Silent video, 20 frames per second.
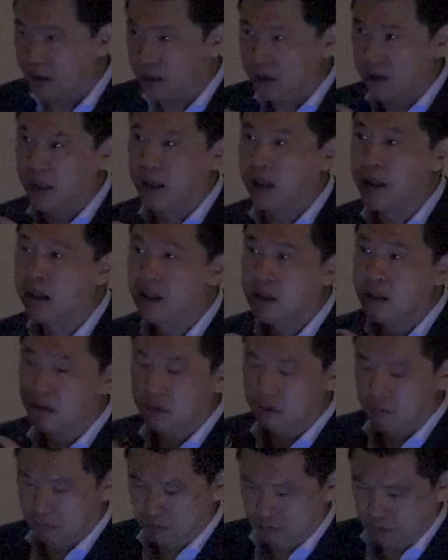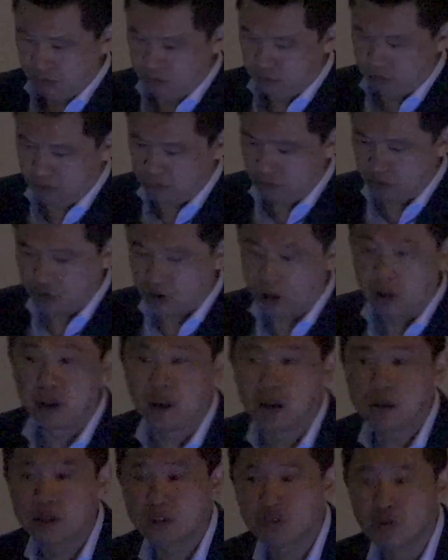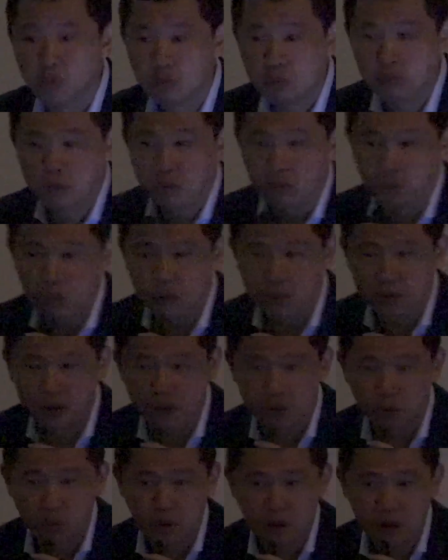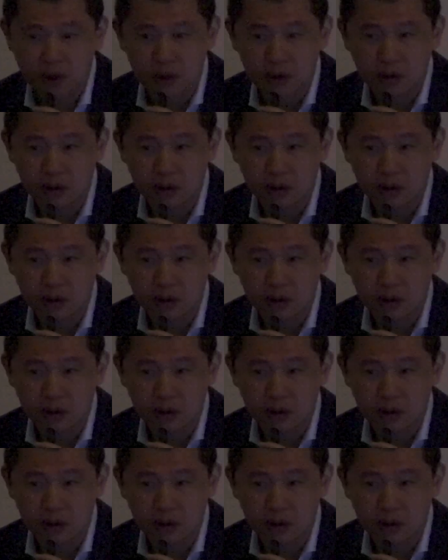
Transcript: Yeah, here. Sorry, it does what?